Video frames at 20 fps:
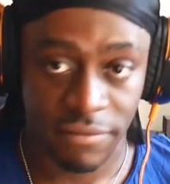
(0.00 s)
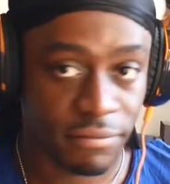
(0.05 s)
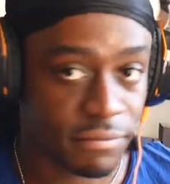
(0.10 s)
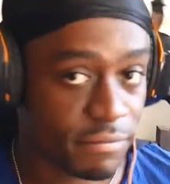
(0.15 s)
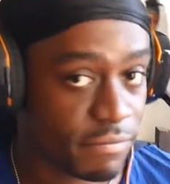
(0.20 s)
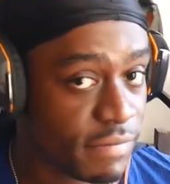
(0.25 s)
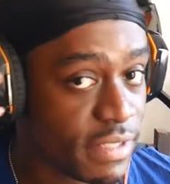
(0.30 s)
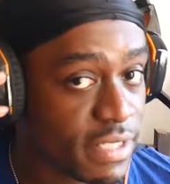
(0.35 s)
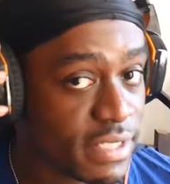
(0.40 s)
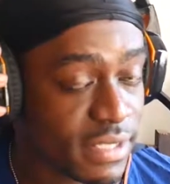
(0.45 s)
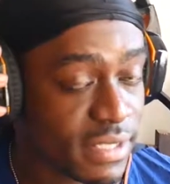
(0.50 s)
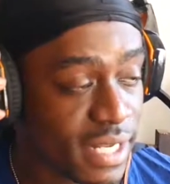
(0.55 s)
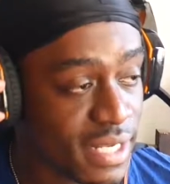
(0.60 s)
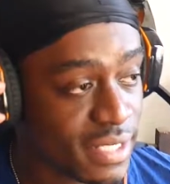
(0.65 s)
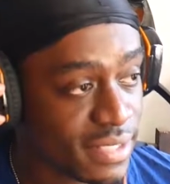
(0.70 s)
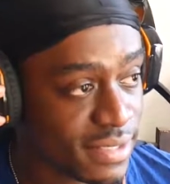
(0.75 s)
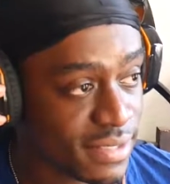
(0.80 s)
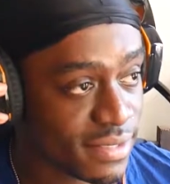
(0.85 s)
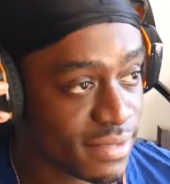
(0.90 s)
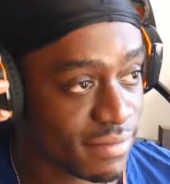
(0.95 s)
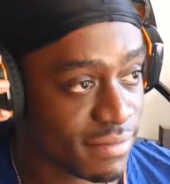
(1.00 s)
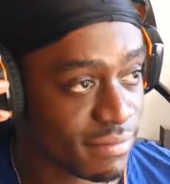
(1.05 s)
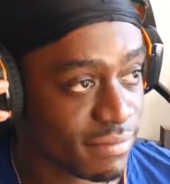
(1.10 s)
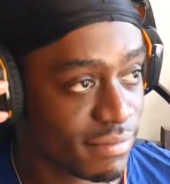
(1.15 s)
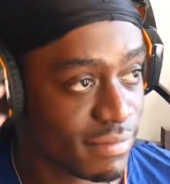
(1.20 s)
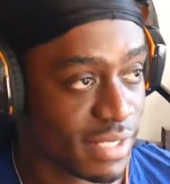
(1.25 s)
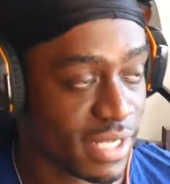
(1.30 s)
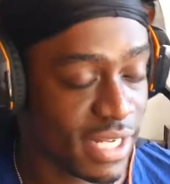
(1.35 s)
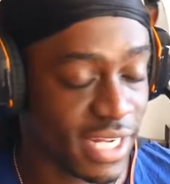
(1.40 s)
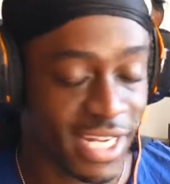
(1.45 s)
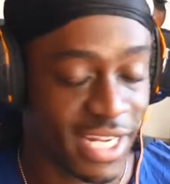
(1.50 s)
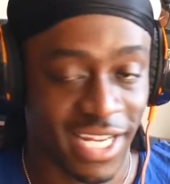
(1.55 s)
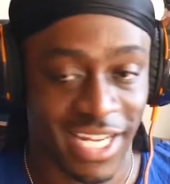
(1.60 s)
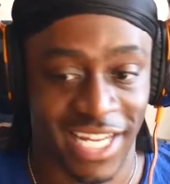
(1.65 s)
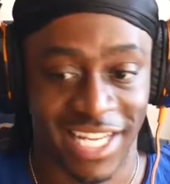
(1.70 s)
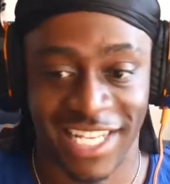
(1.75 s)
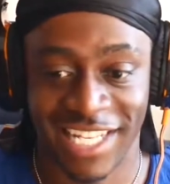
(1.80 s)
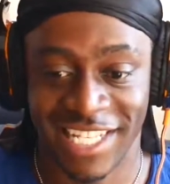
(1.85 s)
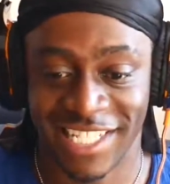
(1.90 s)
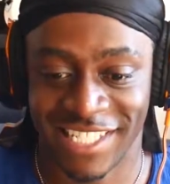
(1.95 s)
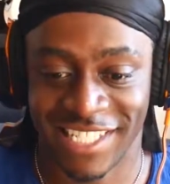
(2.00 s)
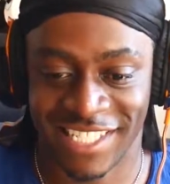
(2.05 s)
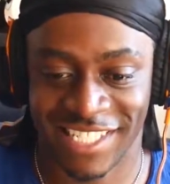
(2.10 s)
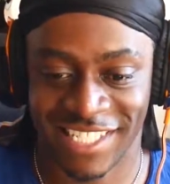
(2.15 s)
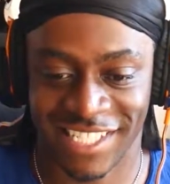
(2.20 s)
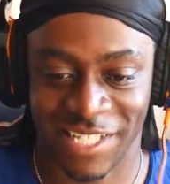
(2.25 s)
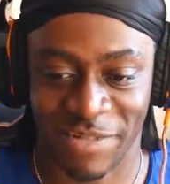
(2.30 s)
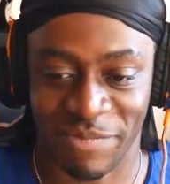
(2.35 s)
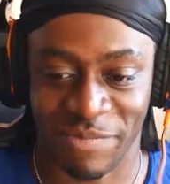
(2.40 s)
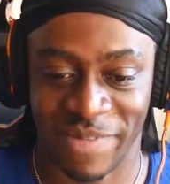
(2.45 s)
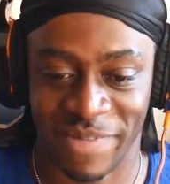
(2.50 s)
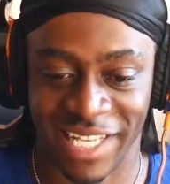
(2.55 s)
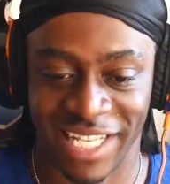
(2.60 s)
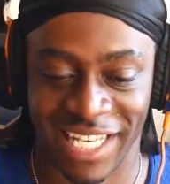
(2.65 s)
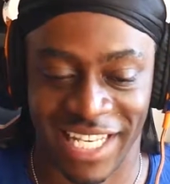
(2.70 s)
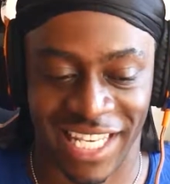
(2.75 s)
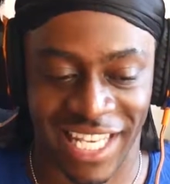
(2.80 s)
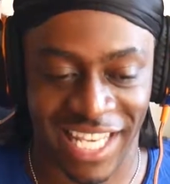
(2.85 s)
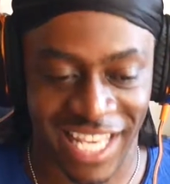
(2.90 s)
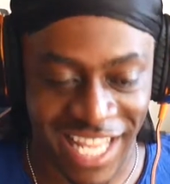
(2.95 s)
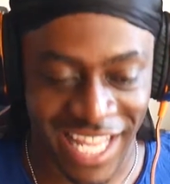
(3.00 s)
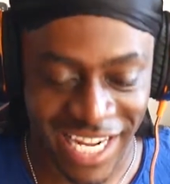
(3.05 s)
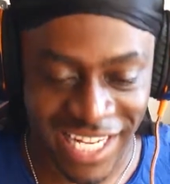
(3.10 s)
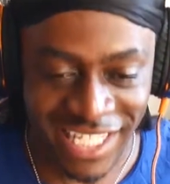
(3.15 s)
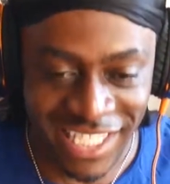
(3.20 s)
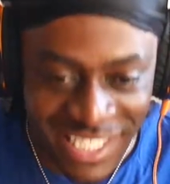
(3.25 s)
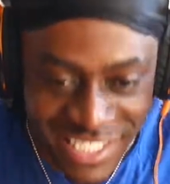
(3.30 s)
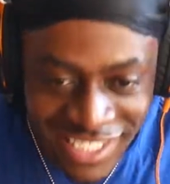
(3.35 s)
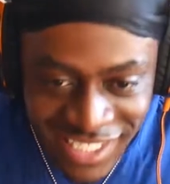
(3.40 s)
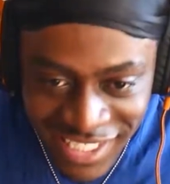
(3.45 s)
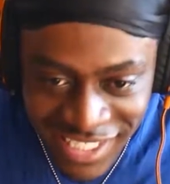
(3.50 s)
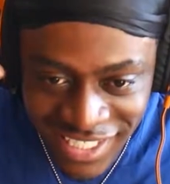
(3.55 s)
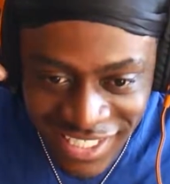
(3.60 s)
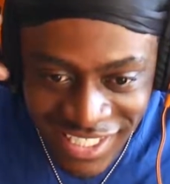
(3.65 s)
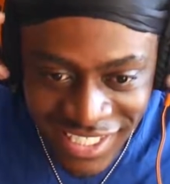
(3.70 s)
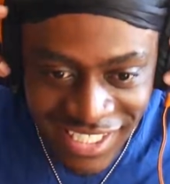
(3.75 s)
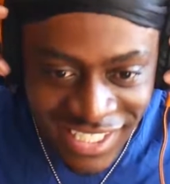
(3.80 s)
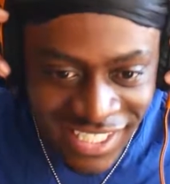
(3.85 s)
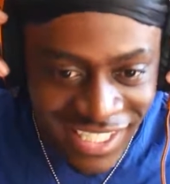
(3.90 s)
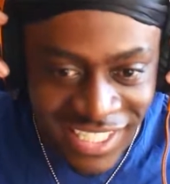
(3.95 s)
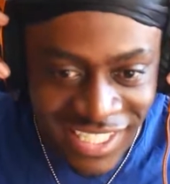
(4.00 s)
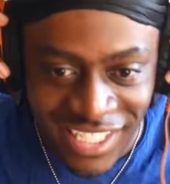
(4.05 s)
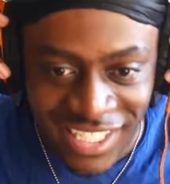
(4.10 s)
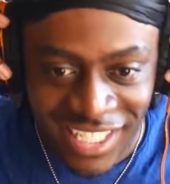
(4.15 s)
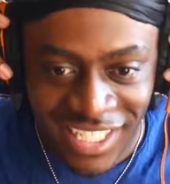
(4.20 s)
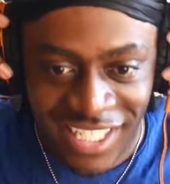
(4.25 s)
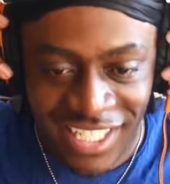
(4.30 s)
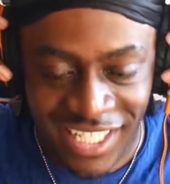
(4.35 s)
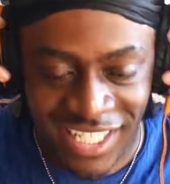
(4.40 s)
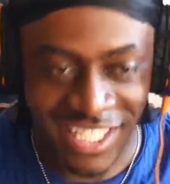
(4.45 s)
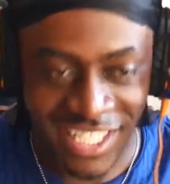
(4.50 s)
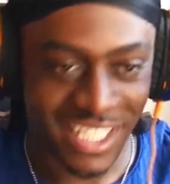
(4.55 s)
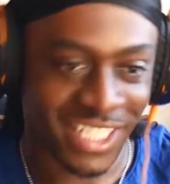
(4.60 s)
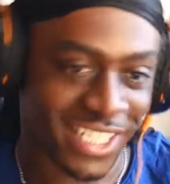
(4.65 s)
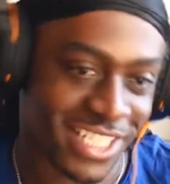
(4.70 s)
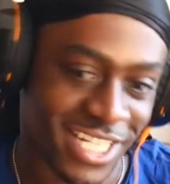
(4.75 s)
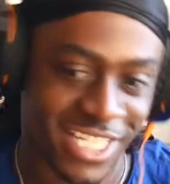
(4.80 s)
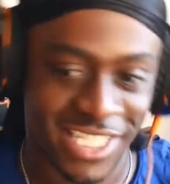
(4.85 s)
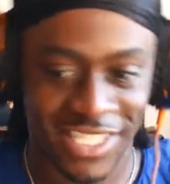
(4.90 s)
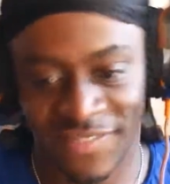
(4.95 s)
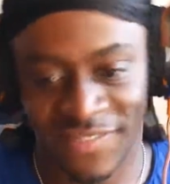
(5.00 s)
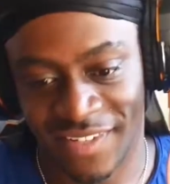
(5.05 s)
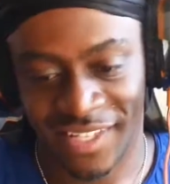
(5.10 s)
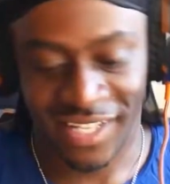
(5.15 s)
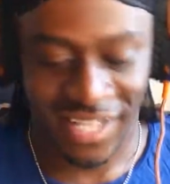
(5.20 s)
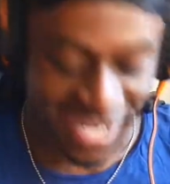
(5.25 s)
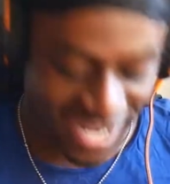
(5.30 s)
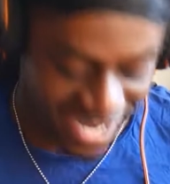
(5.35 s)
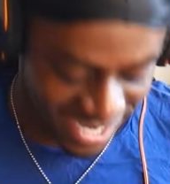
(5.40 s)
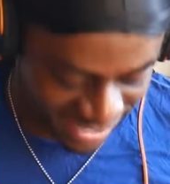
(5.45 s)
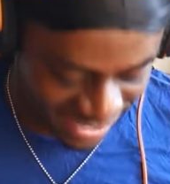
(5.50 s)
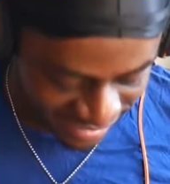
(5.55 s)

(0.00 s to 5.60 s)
Feels nice. It is a bit light. It does feel light.